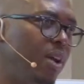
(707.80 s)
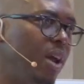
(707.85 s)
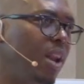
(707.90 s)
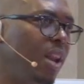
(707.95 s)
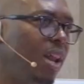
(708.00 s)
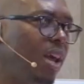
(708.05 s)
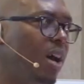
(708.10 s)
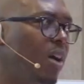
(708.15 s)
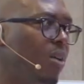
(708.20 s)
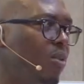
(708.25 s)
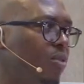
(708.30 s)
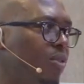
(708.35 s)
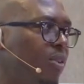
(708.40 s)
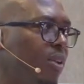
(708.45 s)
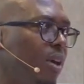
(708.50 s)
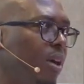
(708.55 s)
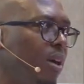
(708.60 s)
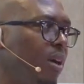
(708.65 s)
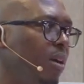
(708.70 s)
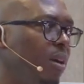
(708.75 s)
earlier, to
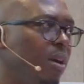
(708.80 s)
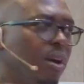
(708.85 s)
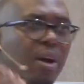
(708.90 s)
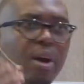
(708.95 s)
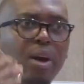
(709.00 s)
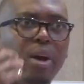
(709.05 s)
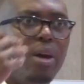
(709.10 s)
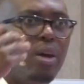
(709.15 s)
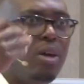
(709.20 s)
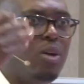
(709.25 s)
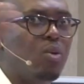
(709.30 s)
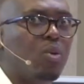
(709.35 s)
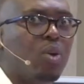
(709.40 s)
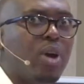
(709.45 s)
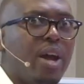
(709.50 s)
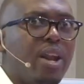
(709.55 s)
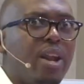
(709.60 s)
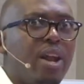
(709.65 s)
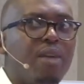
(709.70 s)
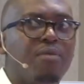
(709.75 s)
say you
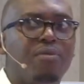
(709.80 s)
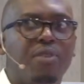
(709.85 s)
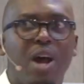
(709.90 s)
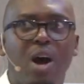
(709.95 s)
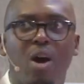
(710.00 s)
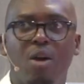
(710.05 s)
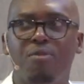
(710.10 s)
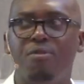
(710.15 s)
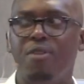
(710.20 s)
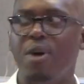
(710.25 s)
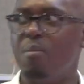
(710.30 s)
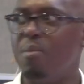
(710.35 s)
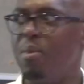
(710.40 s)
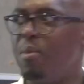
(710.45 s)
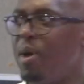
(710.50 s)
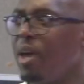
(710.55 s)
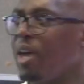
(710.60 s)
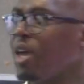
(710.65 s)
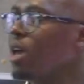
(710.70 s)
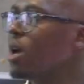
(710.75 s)
can have now a farmer
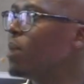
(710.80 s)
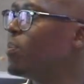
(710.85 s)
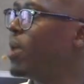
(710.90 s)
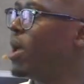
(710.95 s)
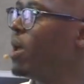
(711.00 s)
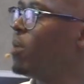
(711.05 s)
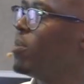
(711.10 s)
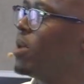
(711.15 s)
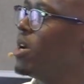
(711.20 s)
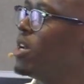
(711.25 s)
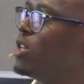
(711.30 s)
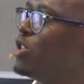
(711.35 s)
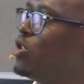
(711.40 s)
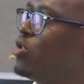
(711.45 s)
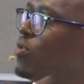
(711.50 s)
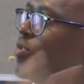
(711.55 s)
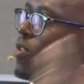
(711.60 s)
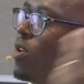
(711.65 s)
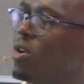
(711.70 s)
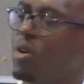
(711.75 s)
making a payment,
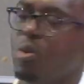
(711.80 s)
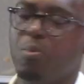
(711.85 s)
you've got